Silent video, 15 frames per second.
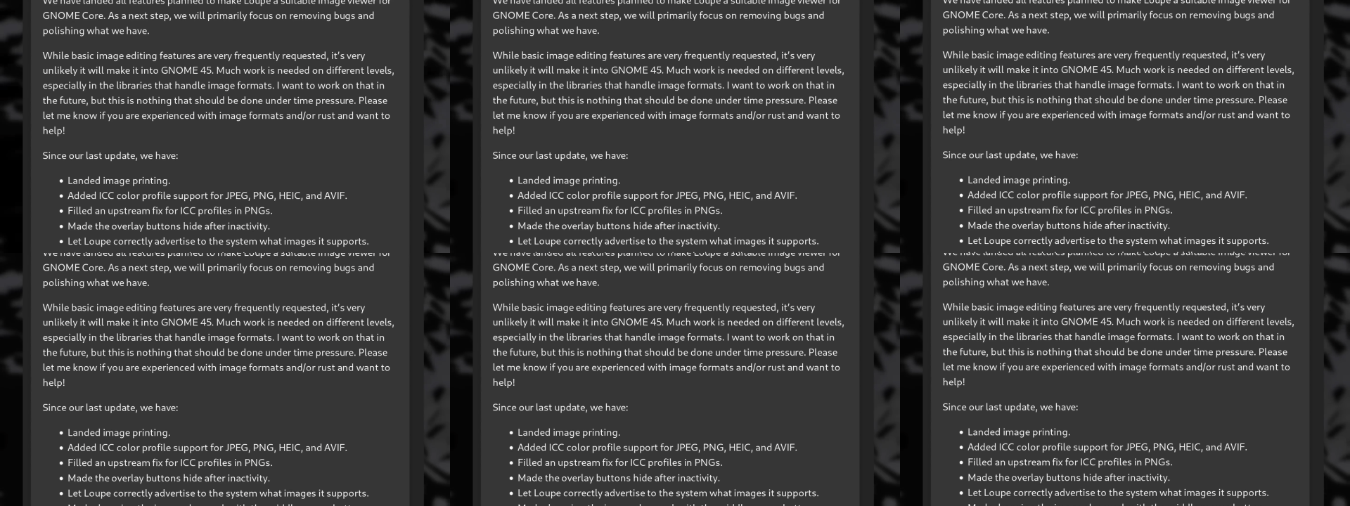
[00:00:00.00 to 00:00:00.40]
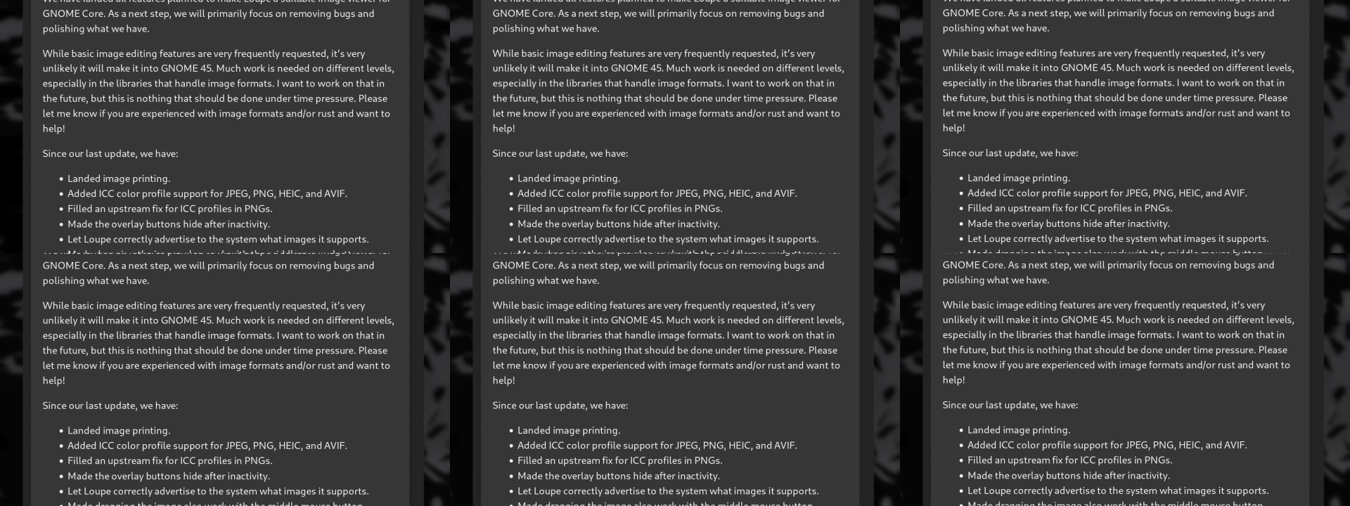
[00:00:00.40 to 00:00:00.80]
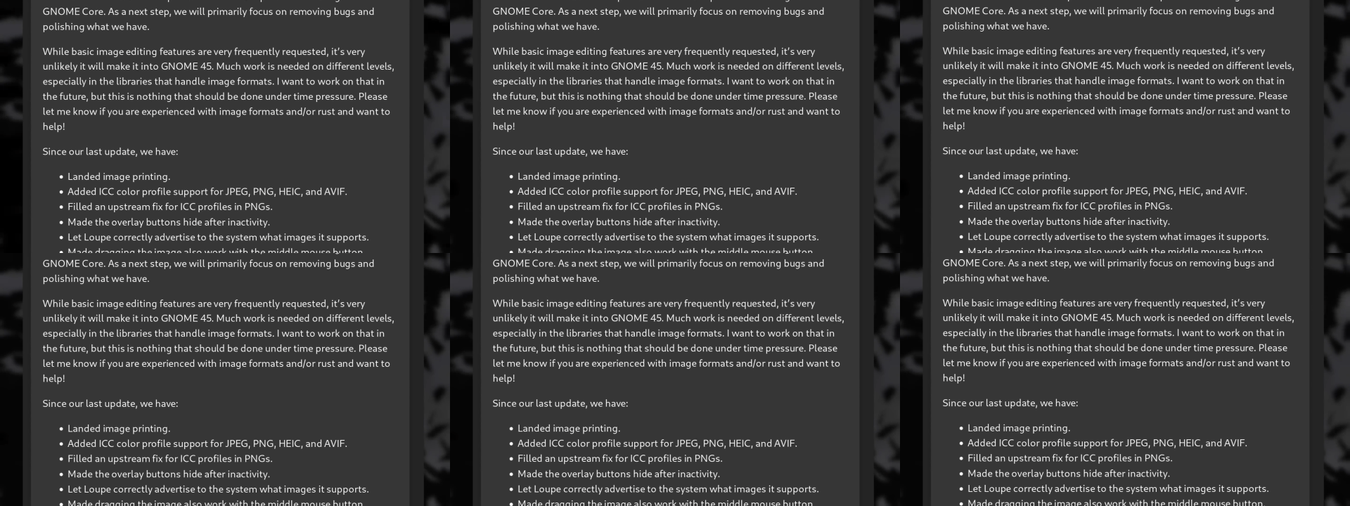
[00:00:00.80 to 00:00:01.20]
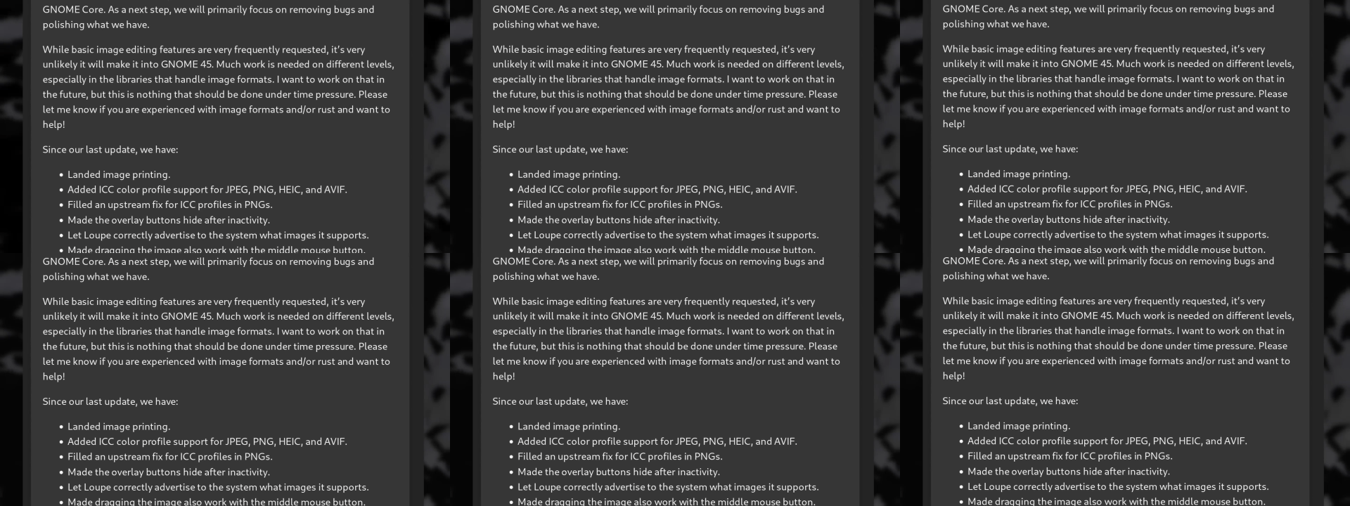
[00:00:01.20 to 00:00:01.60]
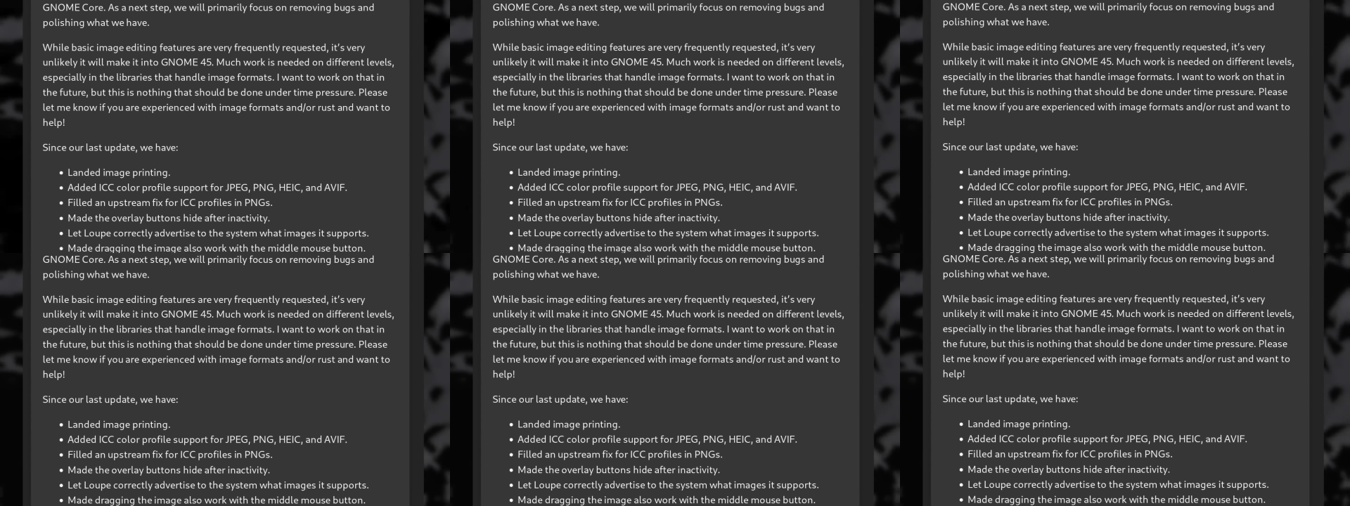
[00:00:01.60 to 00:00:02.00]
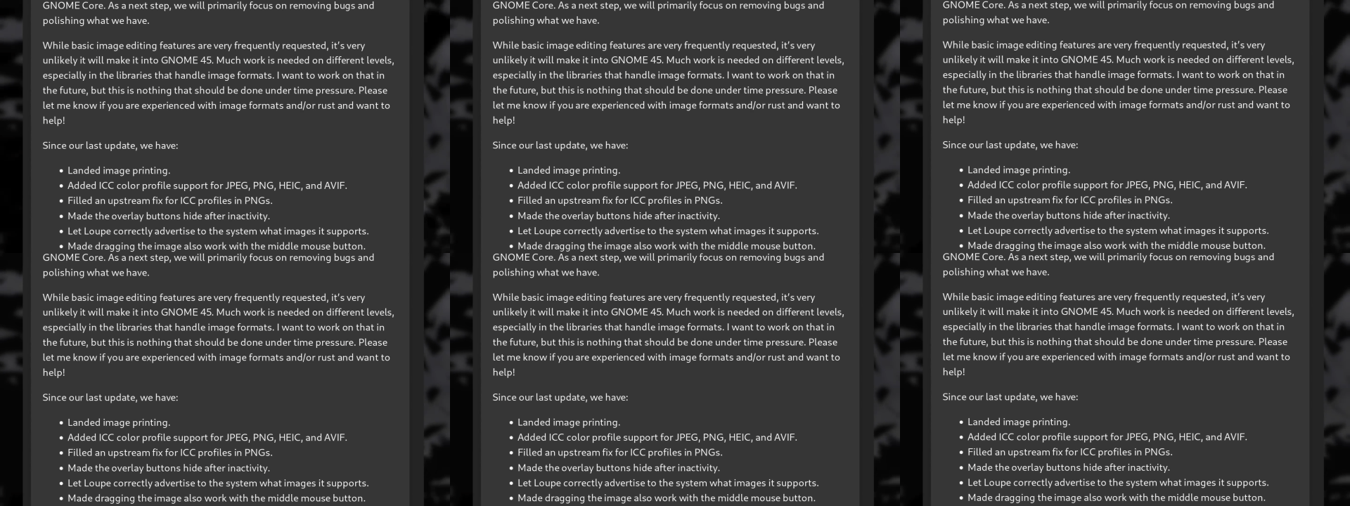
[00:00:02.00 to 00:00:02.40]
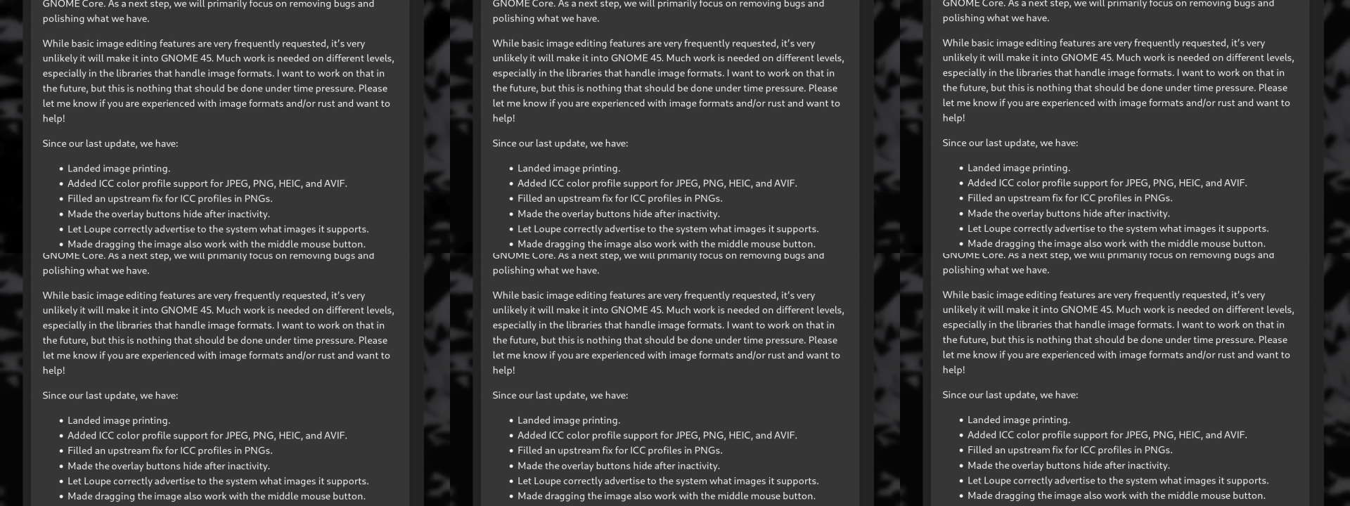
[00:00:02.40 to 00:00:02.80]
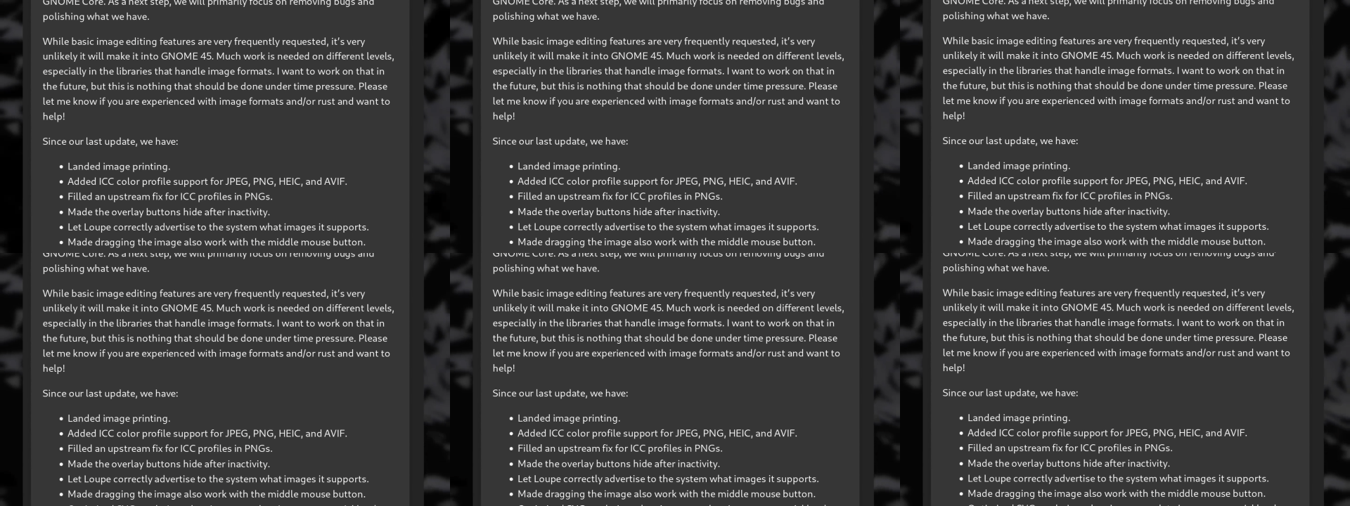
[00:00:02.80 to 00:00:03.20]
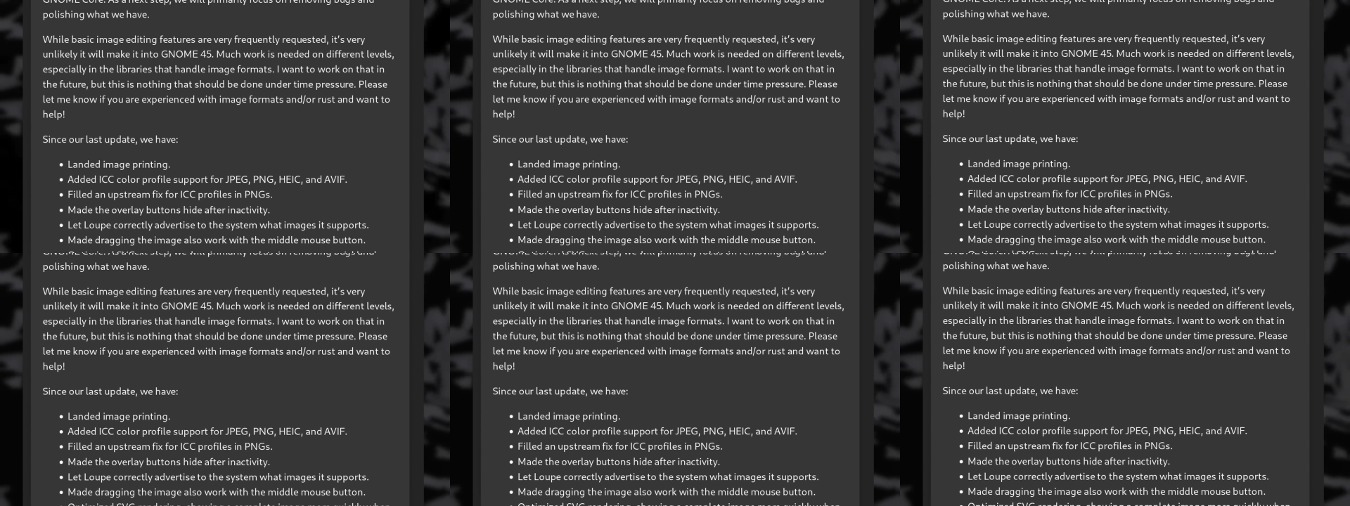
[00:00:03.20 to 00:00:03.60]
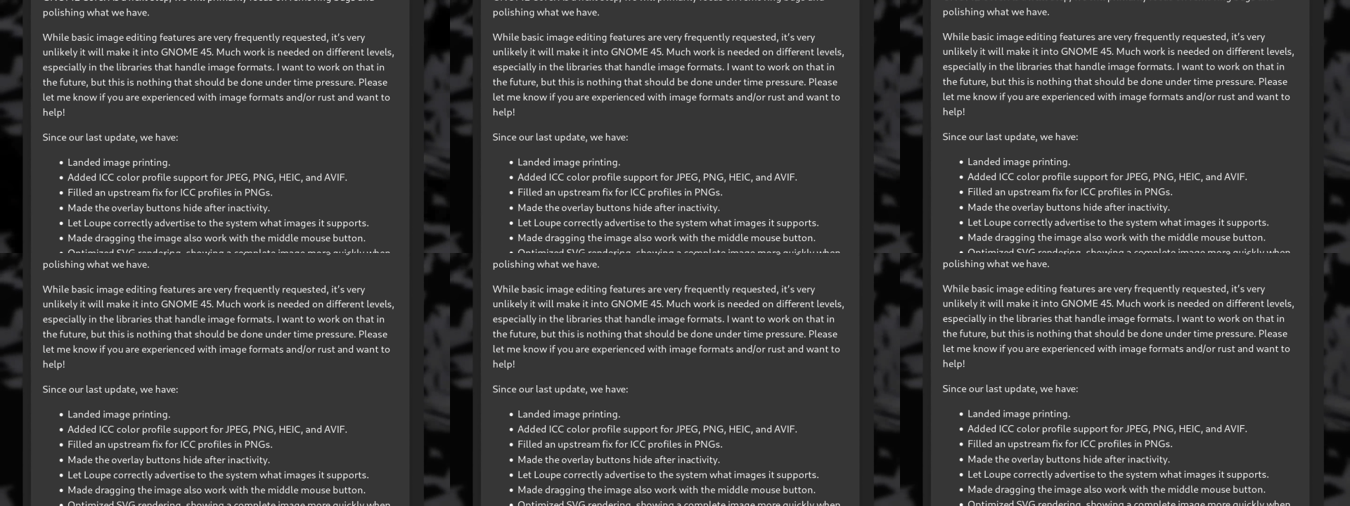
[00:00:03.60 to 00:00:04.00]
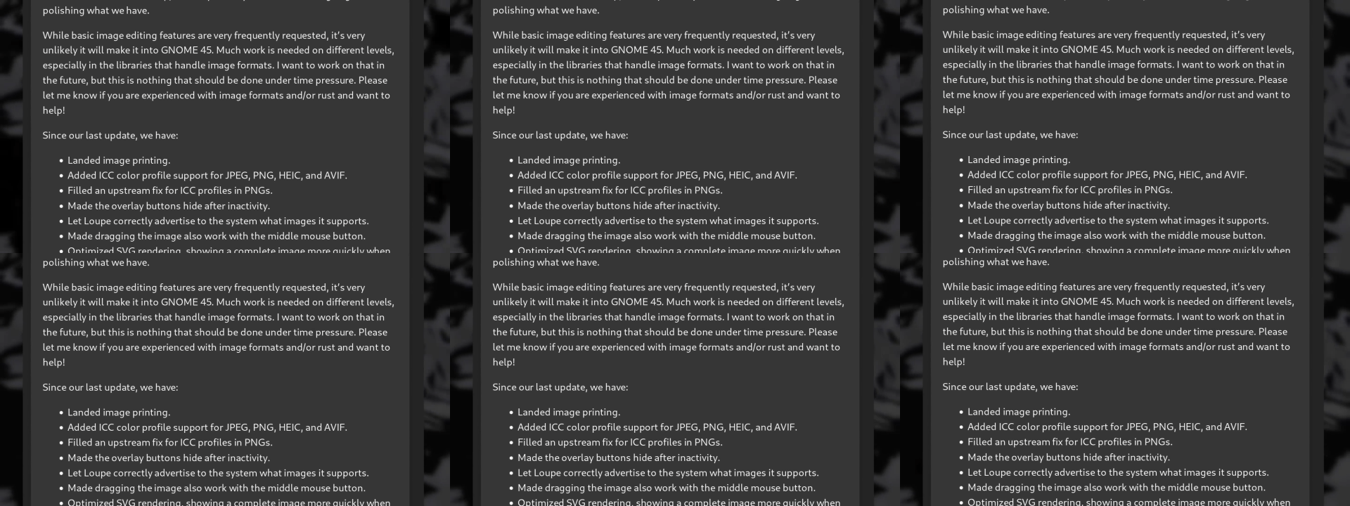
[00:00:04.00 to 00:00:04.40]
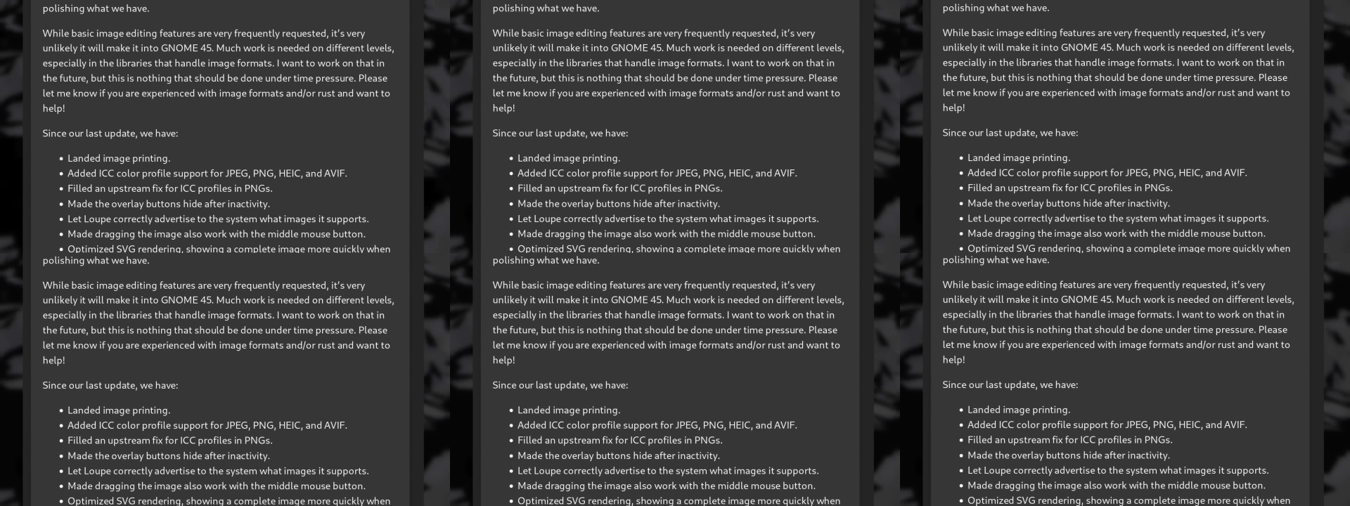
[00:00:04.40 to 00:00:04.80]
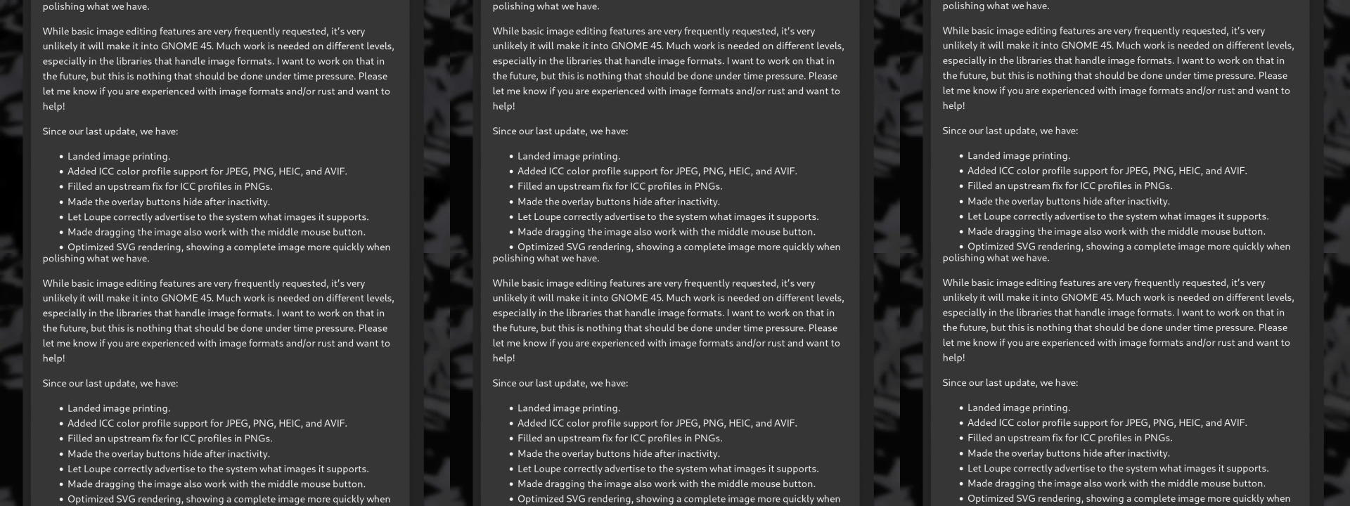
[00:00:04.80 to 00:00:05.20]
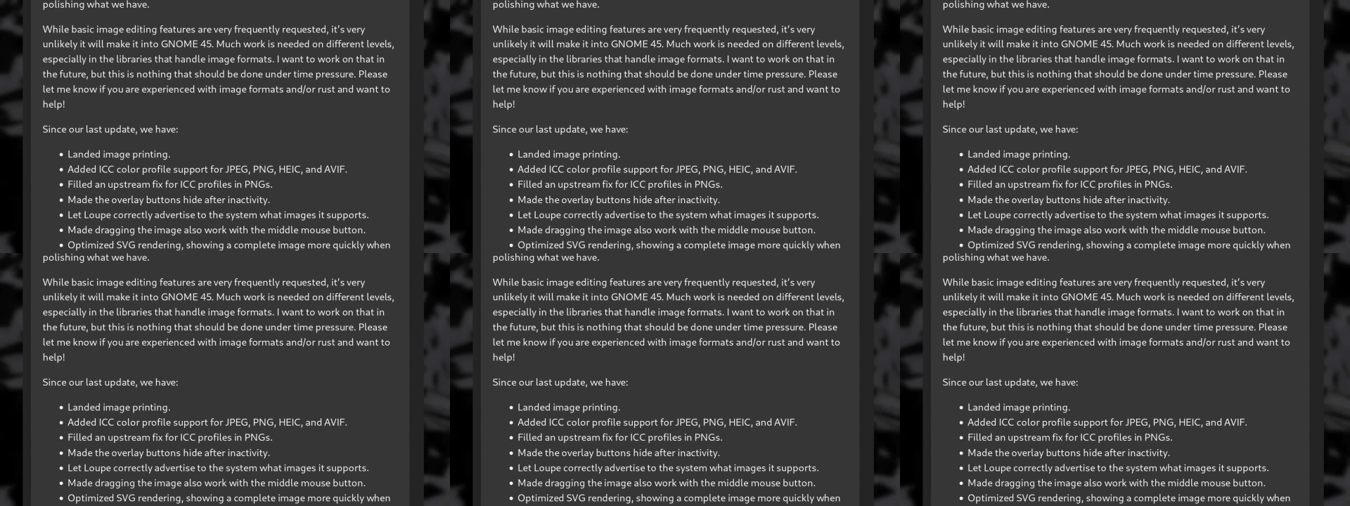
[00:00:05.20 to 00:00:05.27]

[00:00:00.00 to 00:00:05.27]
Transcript: No face is visible, so there are no lips to read.